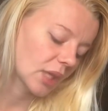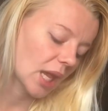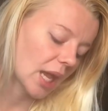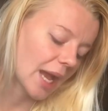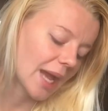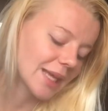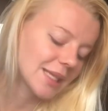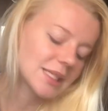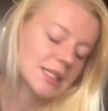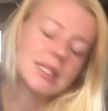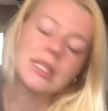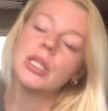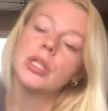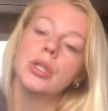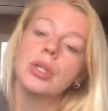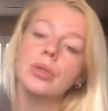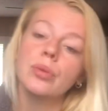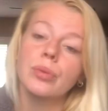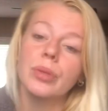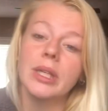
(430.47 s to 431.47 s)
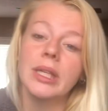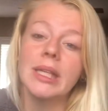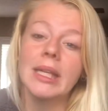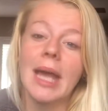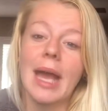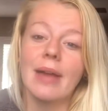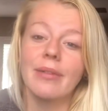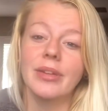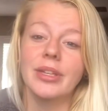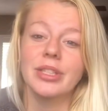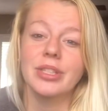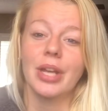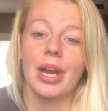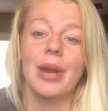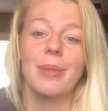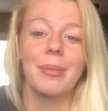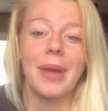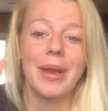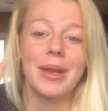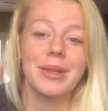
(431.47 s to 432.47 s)
I still really haven't,
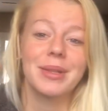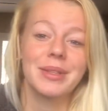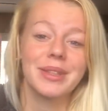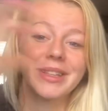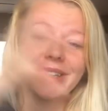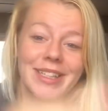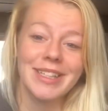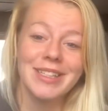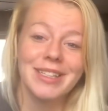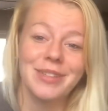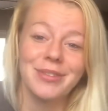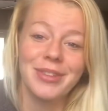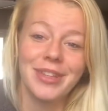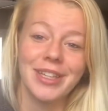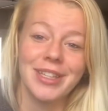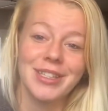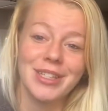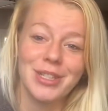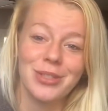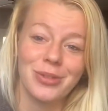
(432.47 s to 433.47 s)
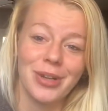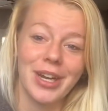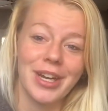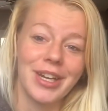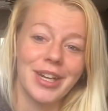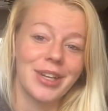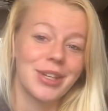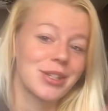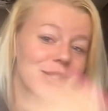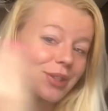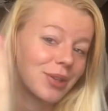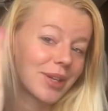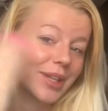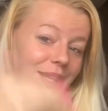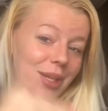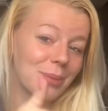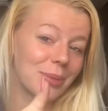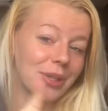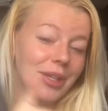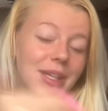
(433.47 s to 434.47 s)
my list of things is right here, so I
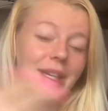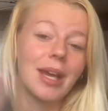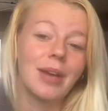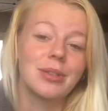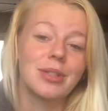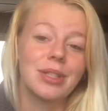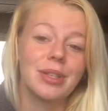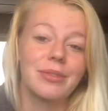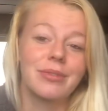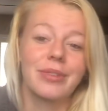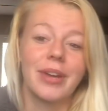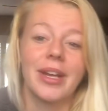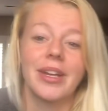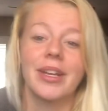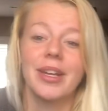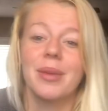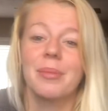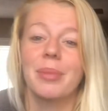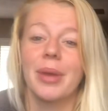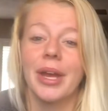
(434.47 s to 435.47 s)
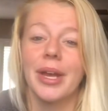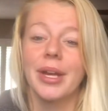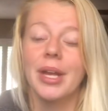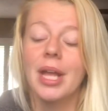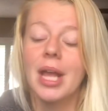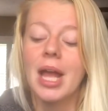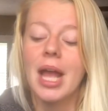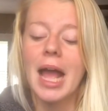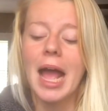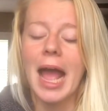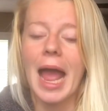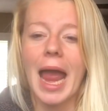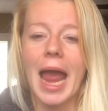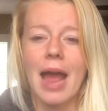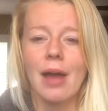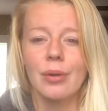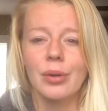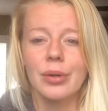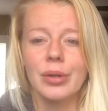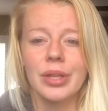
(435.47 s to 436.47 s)
keep looking down to find it, but I
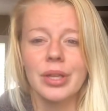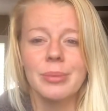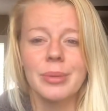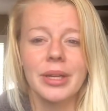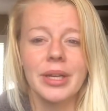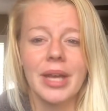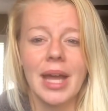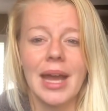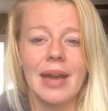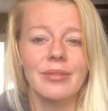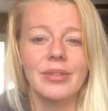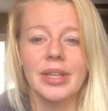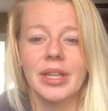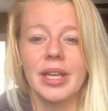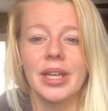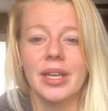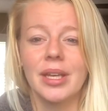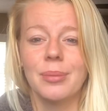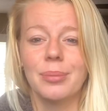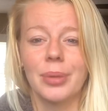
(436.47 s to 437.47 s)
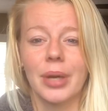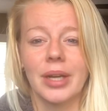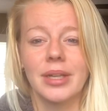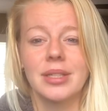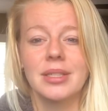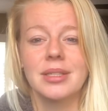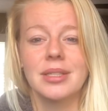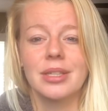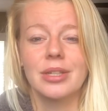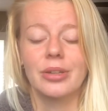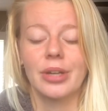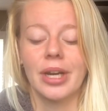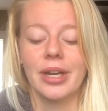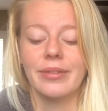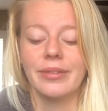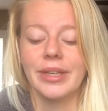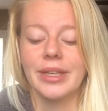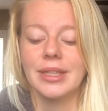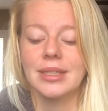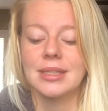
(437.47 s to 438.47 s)
haven't really been having any pregnancy
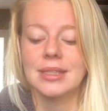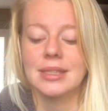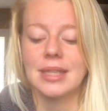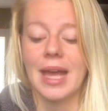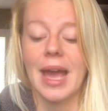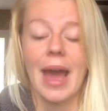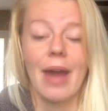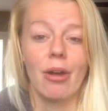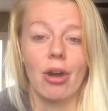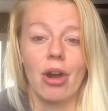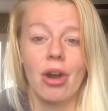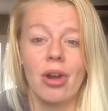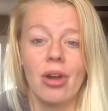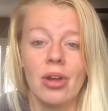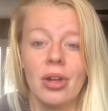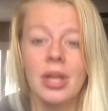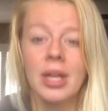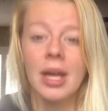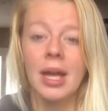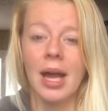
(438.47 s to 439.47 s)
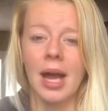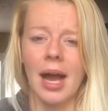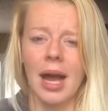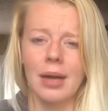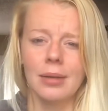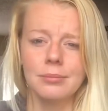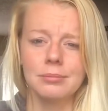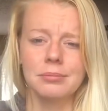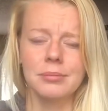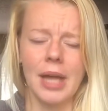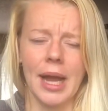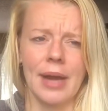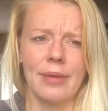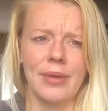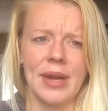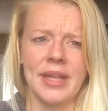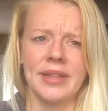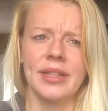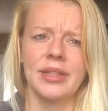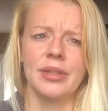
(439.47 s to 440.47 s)
cravings at all. I
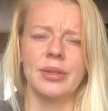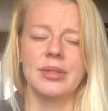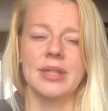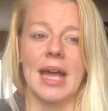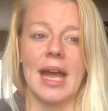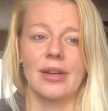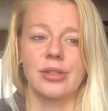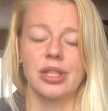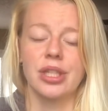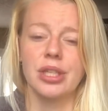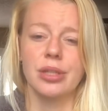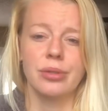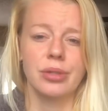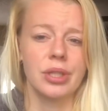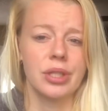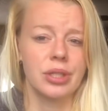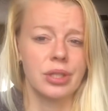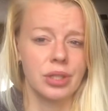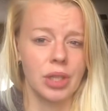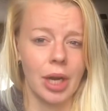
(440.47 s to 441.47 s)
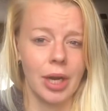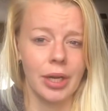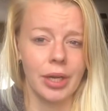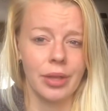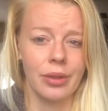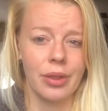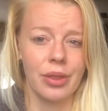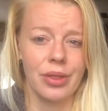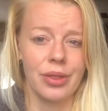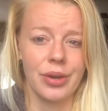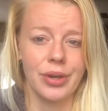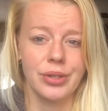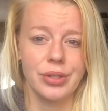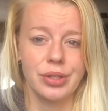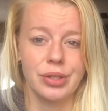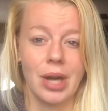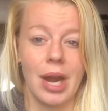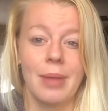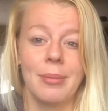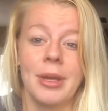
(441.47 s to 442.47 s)
read that those actually usually start in the 3rd
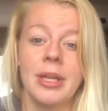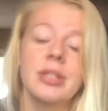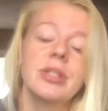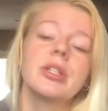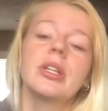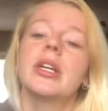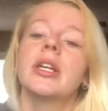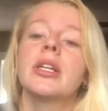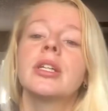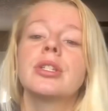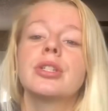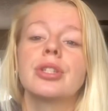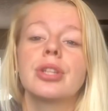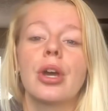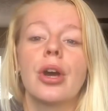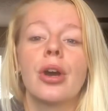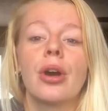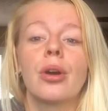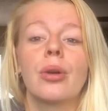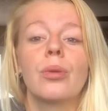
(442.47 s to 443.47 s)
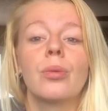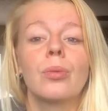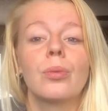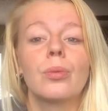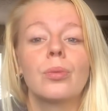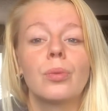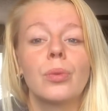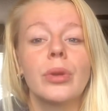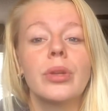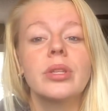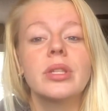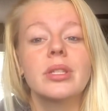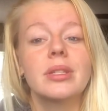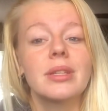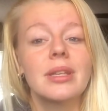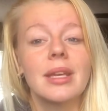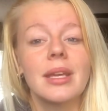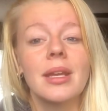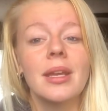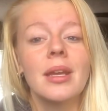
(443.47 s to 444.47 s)
trimester, so we'll
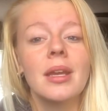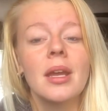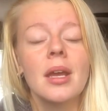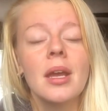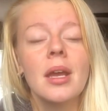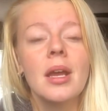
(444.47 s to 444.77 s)
see.